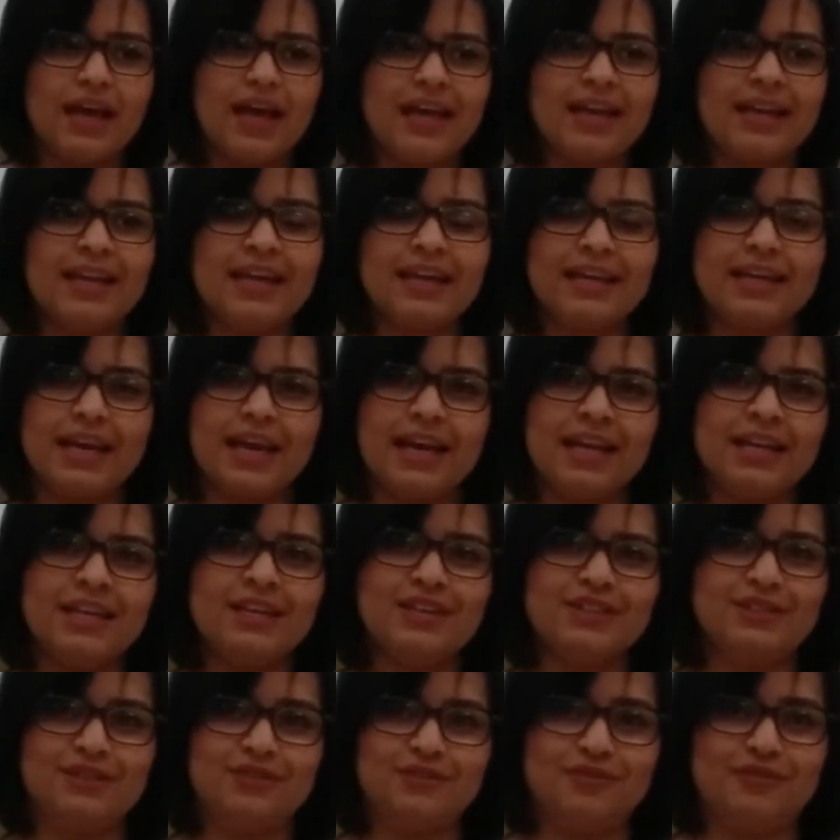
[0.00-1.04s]
and like any
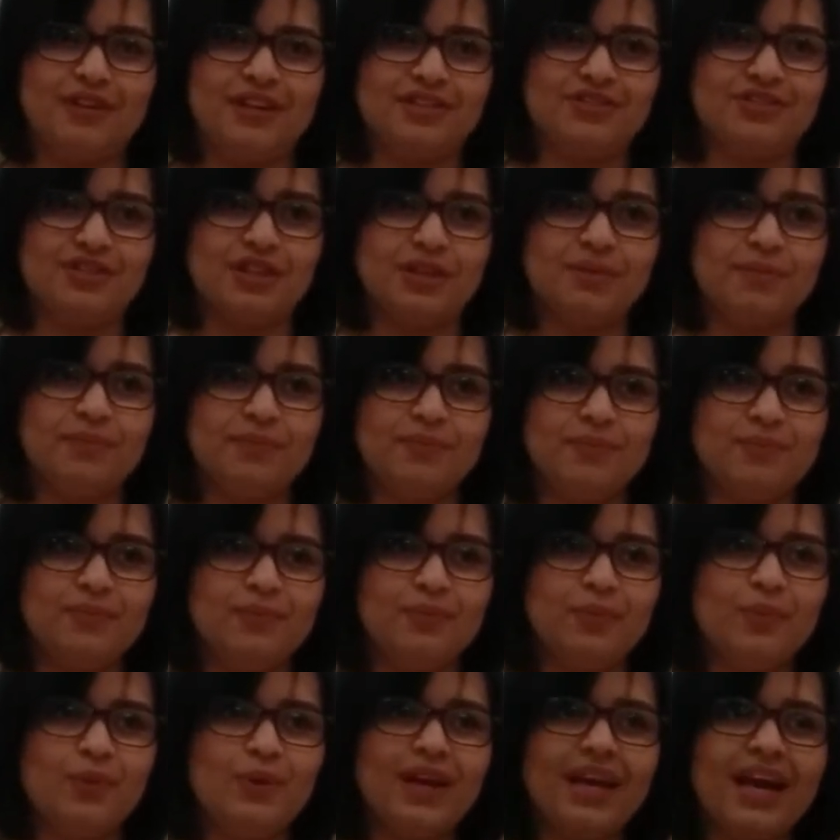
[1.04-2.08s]
other friendship,
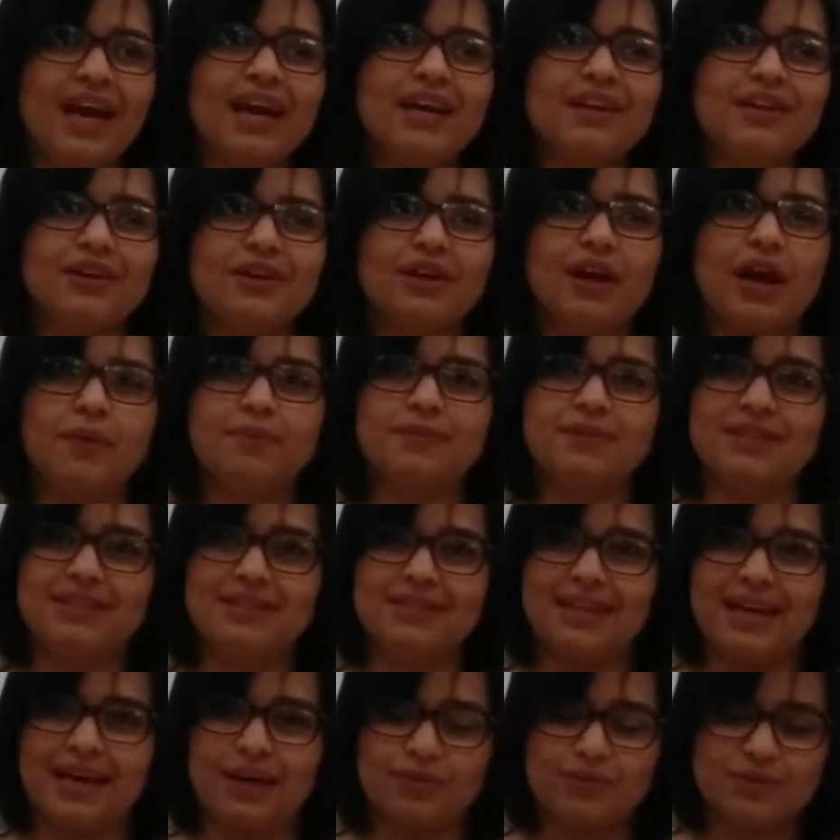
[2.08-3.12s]
we had our ups and
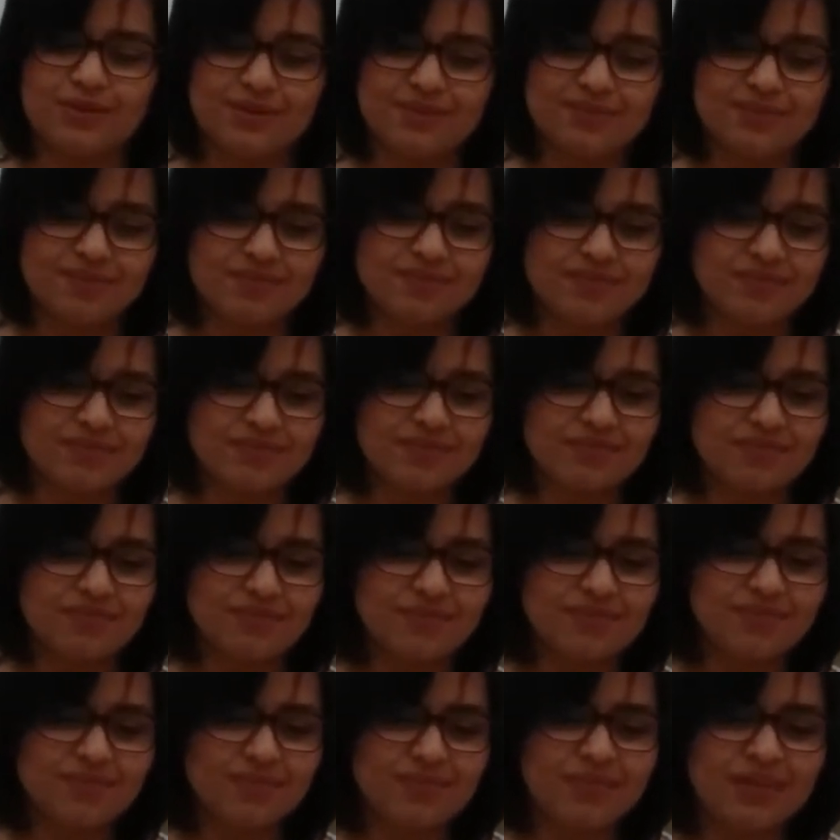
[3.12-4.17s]
downs.
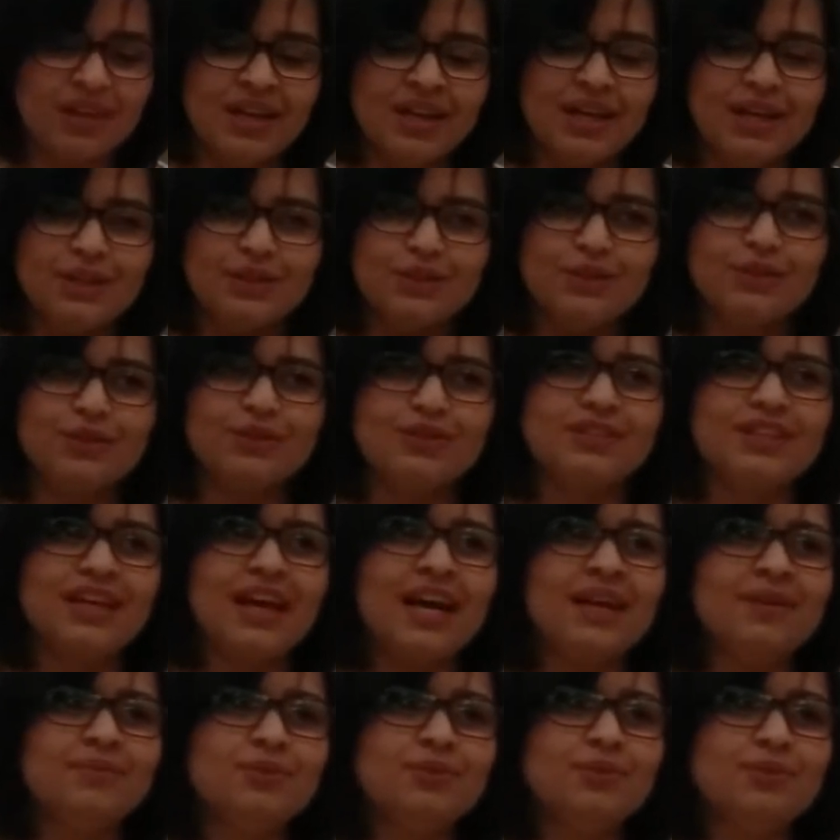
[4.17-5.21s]
There's
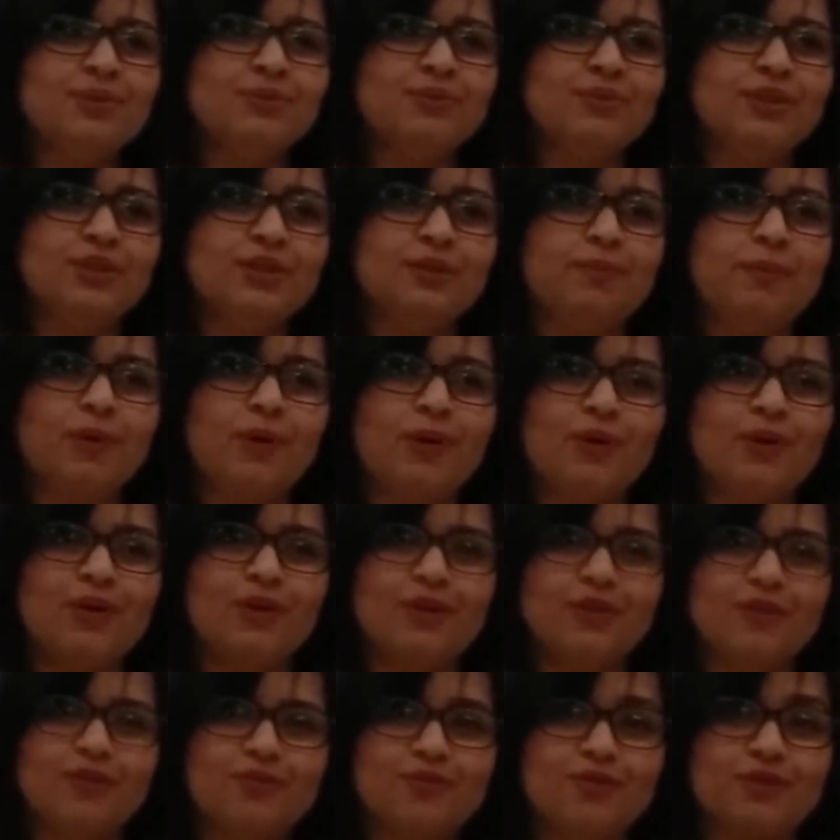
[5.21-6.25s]
times when we spoke
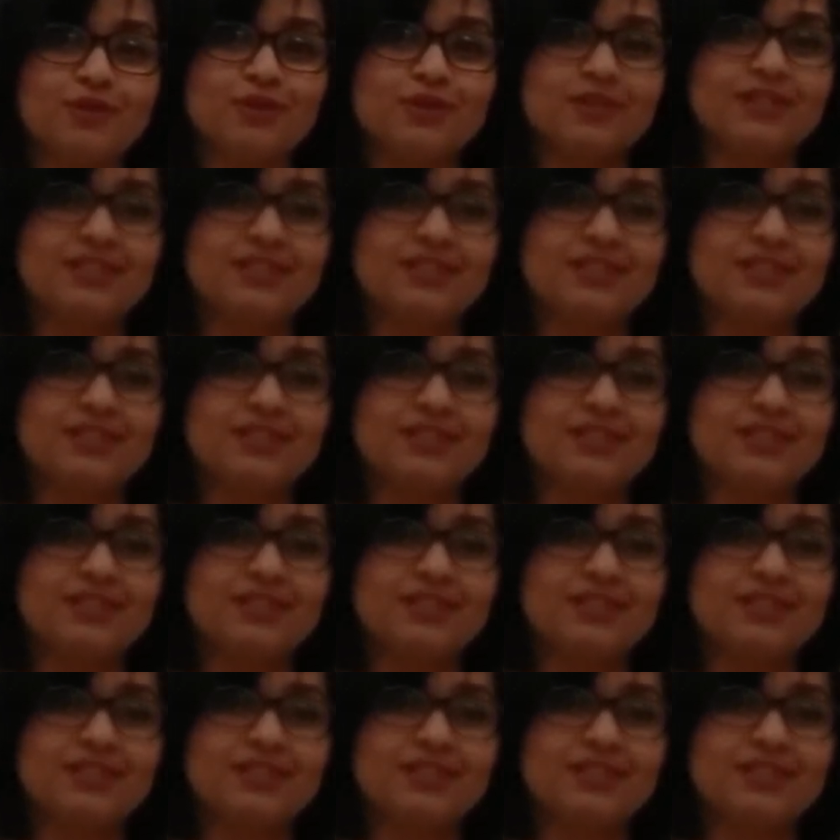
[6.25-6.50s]
for